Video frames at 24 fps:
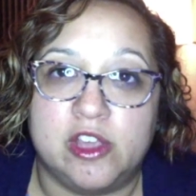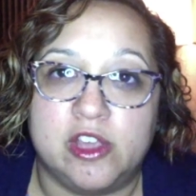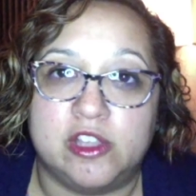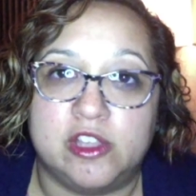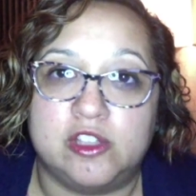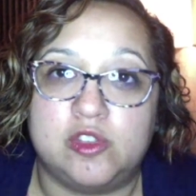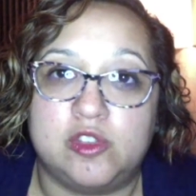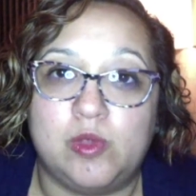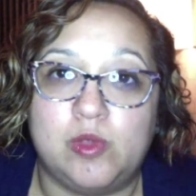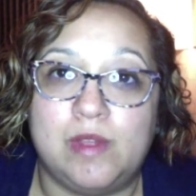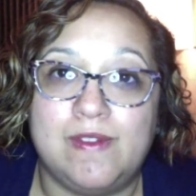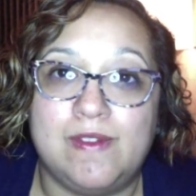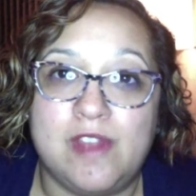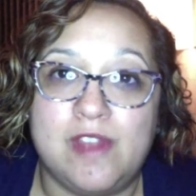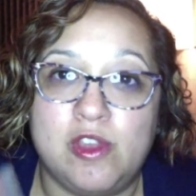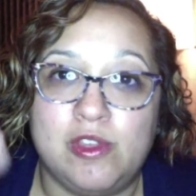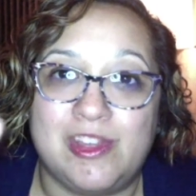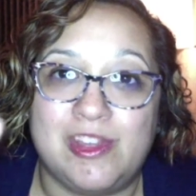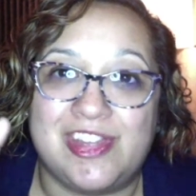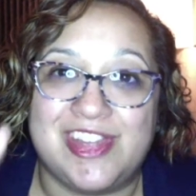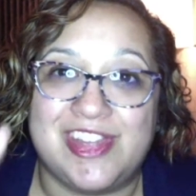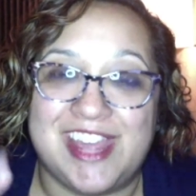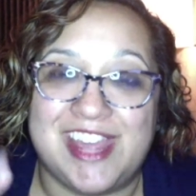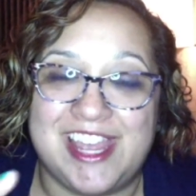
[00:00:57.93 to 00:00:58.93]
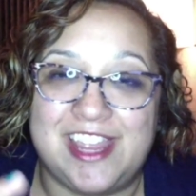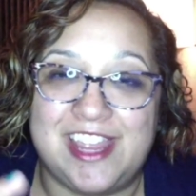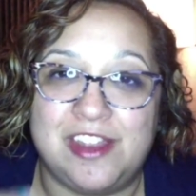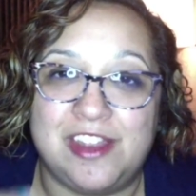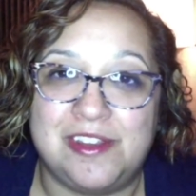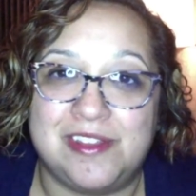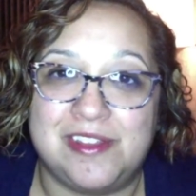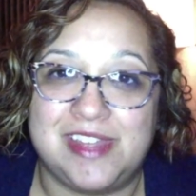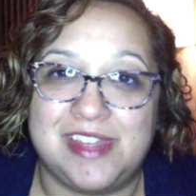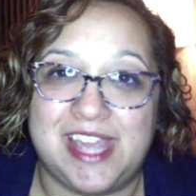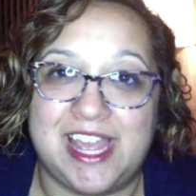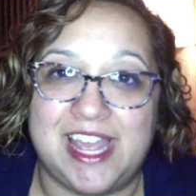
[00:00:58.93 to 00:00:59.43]
So even though you think you
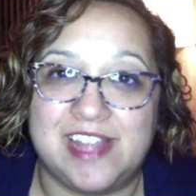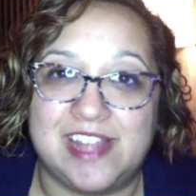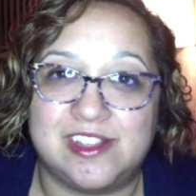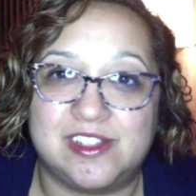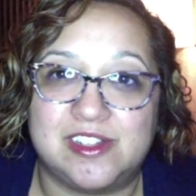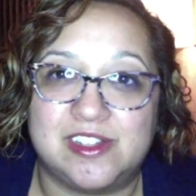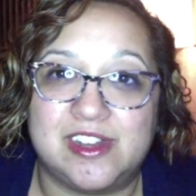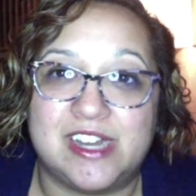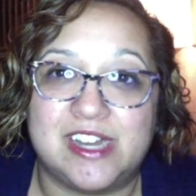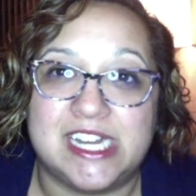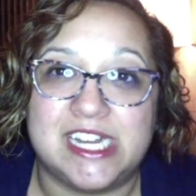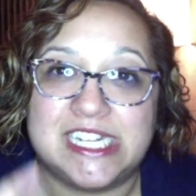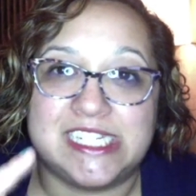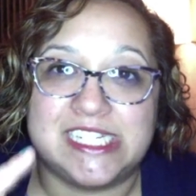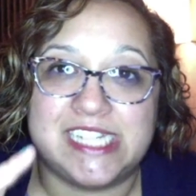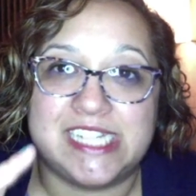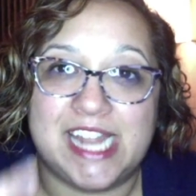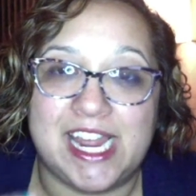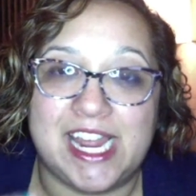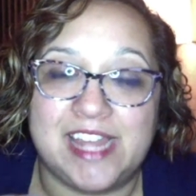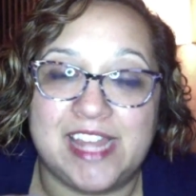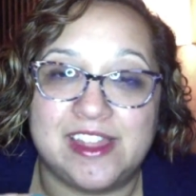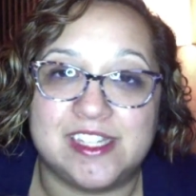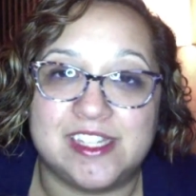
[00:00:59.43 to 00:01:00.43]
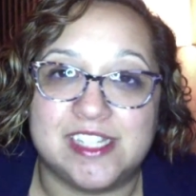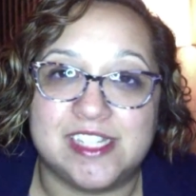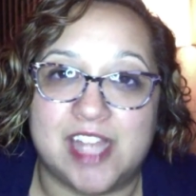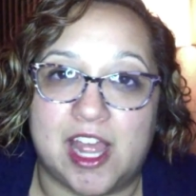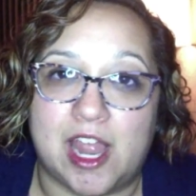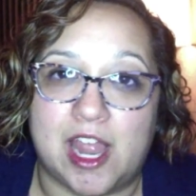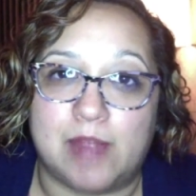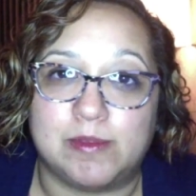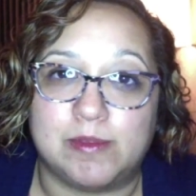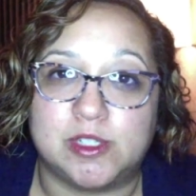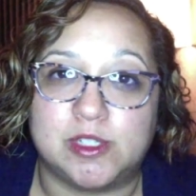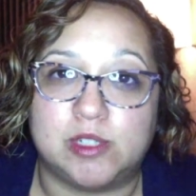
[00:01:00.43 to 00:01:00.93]
know the answer, take the
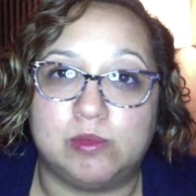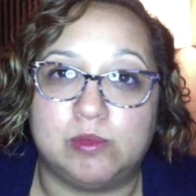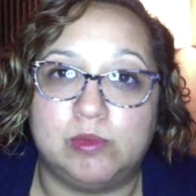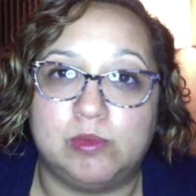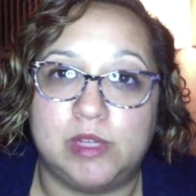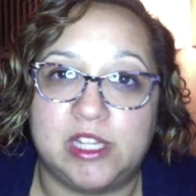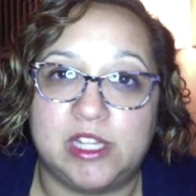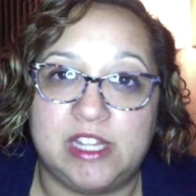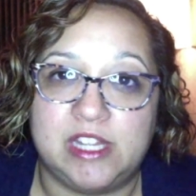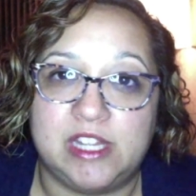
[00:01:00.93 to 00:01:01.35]
time to really